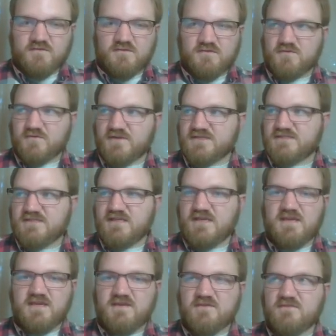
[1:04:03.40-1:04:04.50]
A little quick
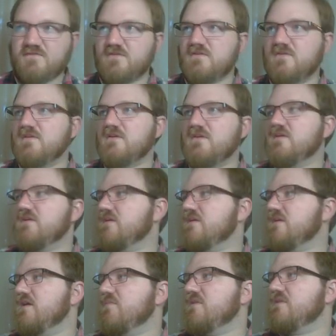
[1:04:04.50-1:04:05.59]
save.
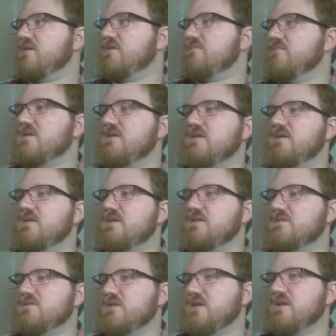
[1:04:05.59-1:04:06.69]
Let me
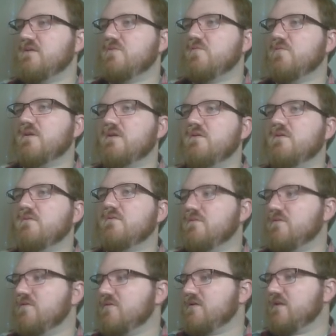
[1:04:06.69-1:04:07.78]
take a quick
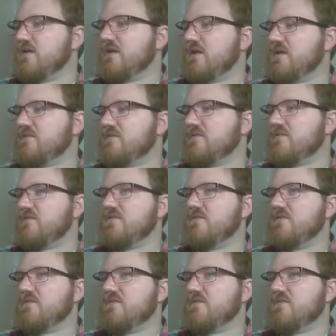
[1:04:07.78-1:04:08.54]
look at